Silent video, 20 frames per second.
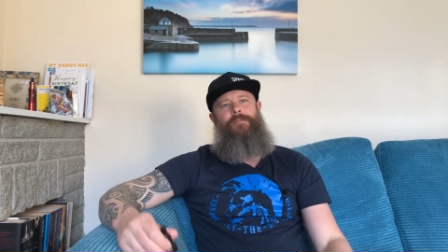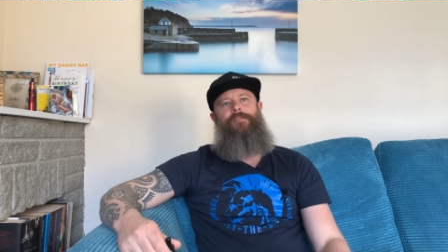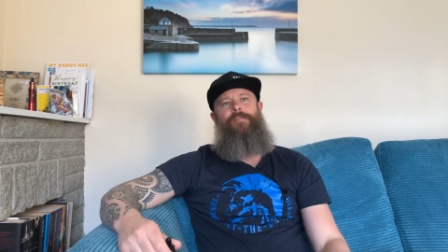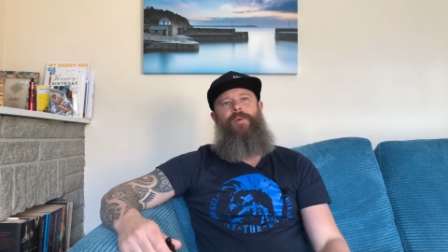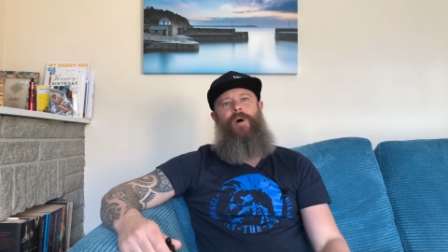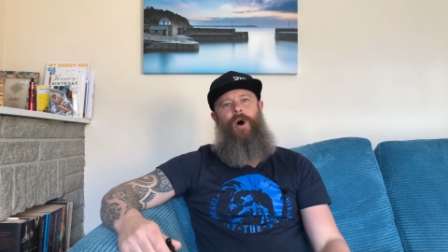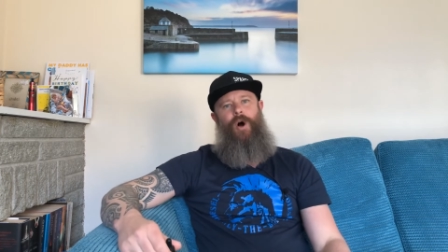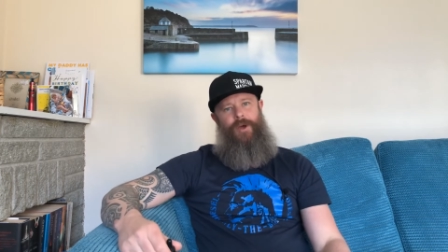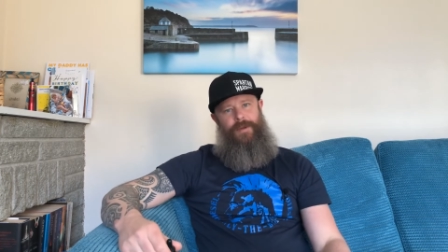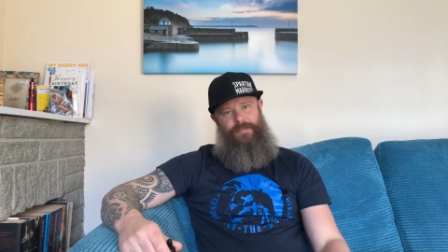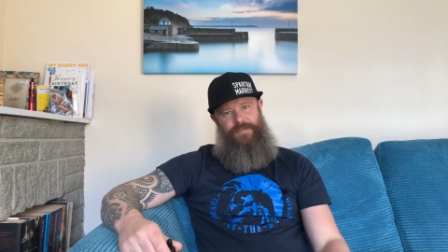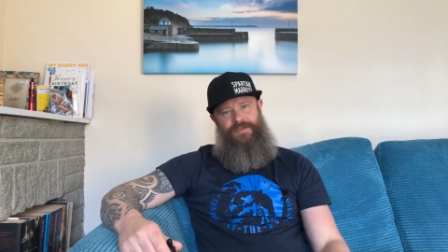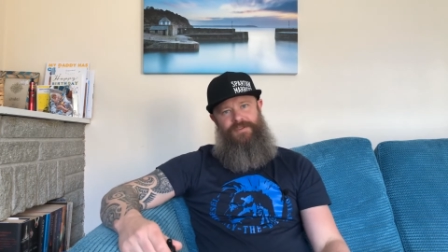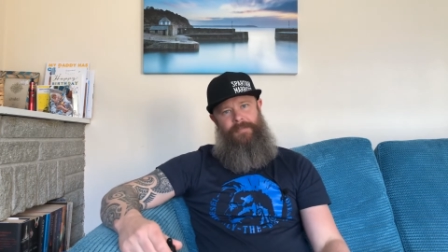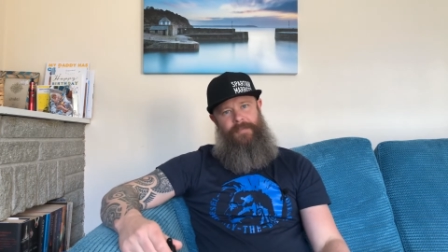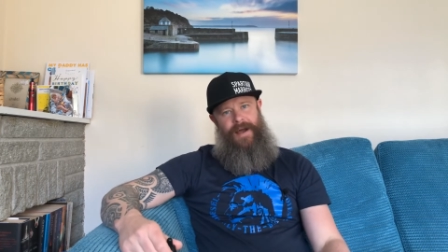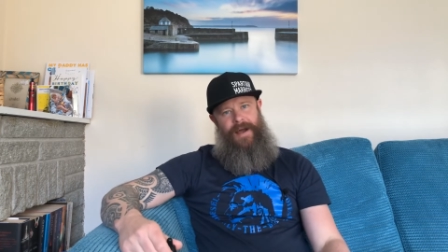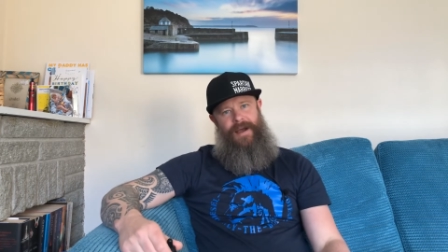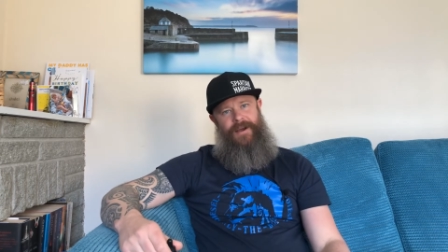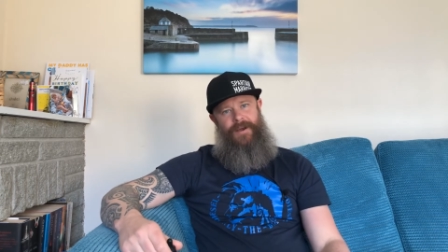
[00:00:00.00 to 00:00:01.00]
pipe
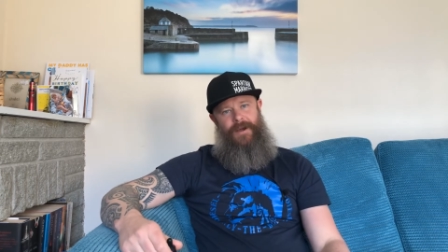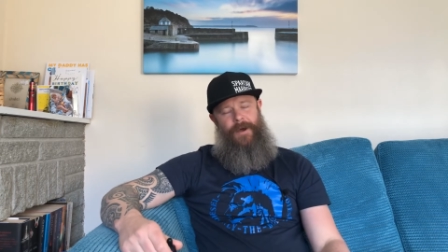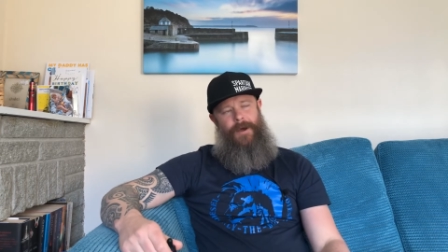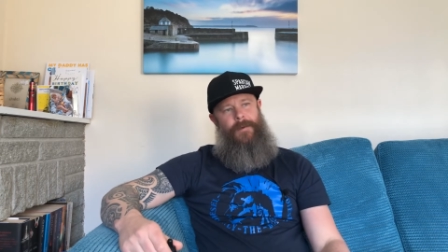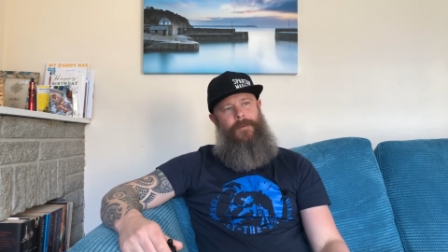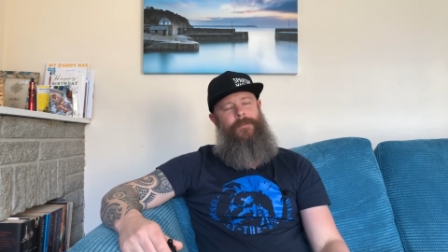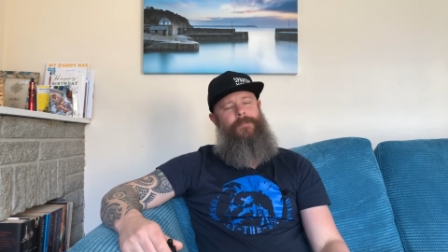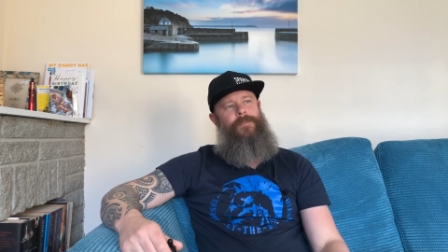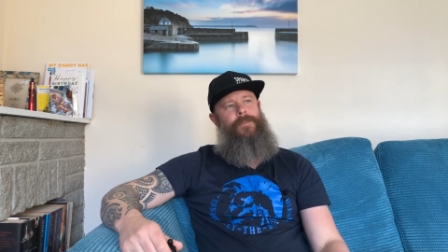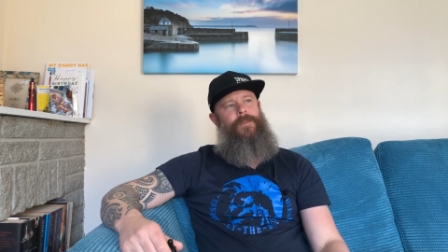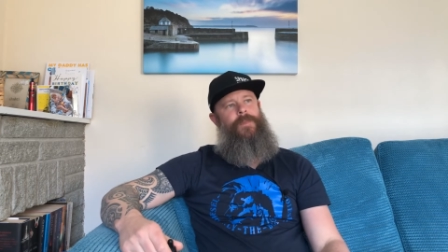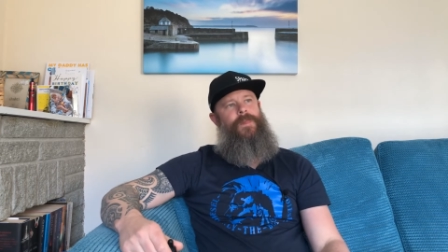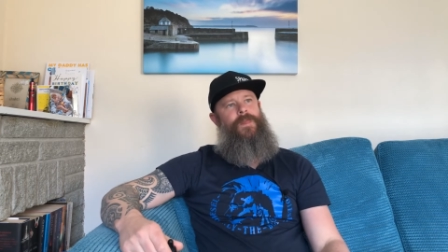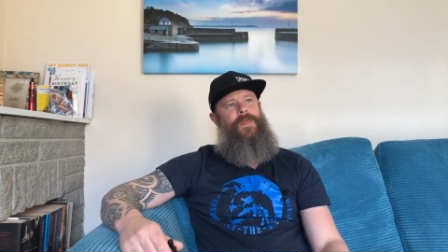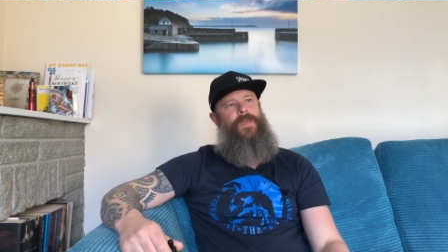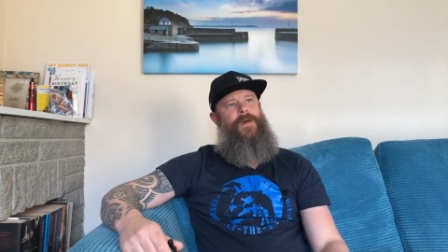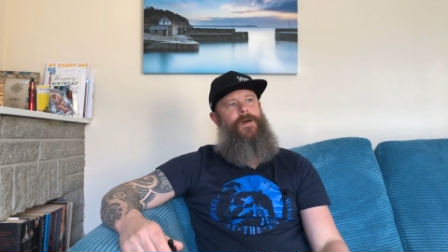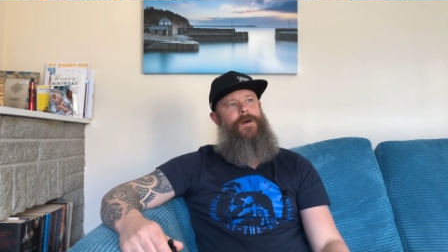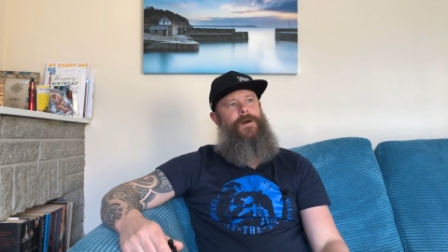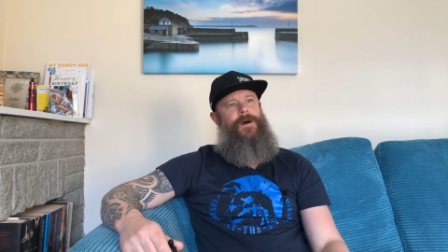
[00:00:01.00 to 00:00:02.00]
tobacco.
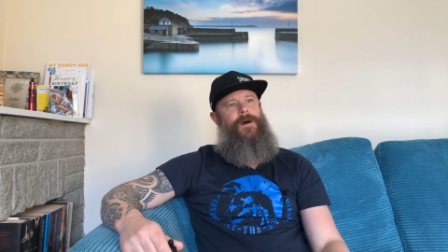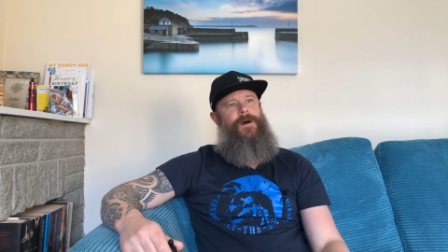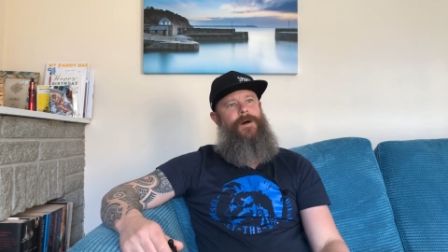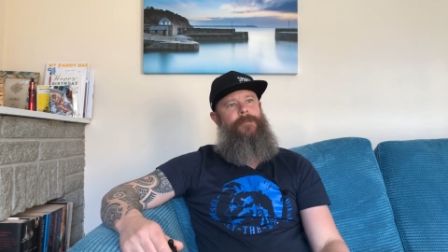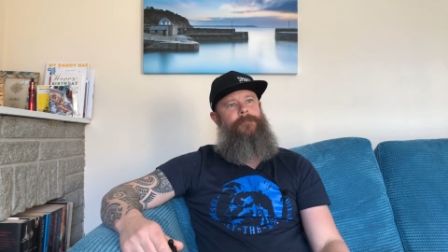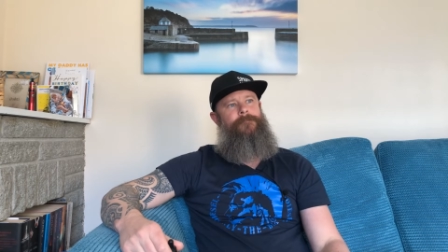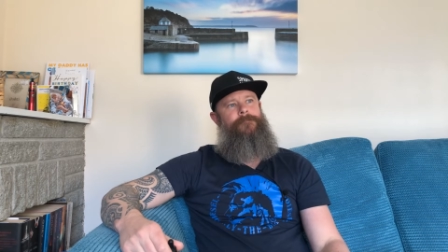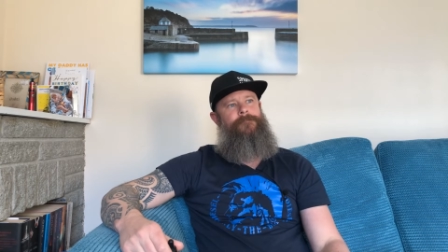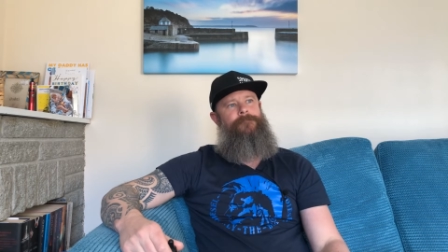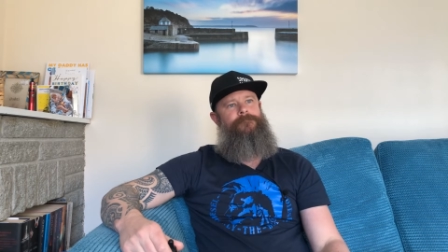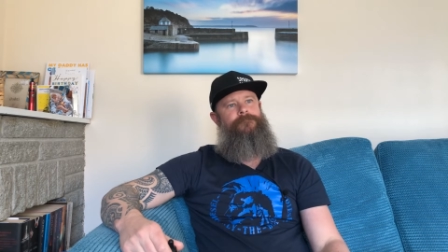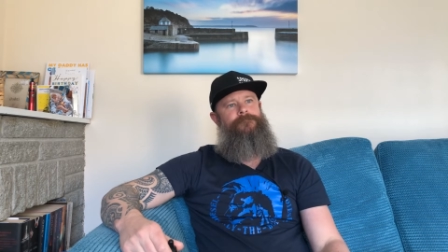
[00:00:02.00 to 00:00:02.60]
Um,